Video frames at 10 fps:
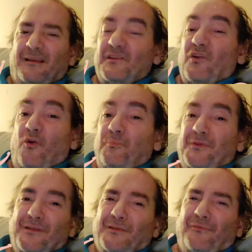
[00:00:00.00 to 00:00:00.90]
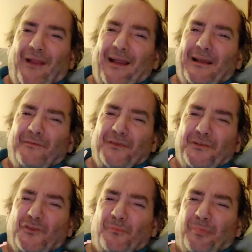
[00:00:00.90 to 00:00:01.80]
Is our hopes to survive
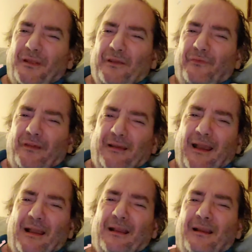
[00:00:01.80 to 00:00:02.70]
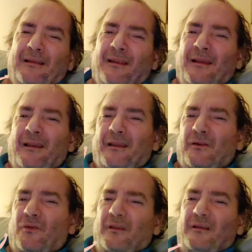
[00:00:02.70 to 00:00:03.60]
is to believe in God
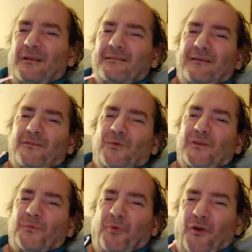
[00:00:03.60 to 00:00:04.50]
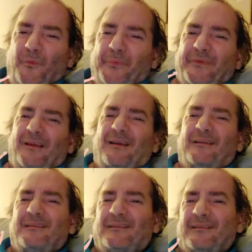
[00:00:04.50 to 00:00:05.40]
and only listen to what the Pope
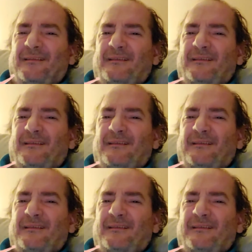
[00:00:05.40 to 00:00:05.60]
says?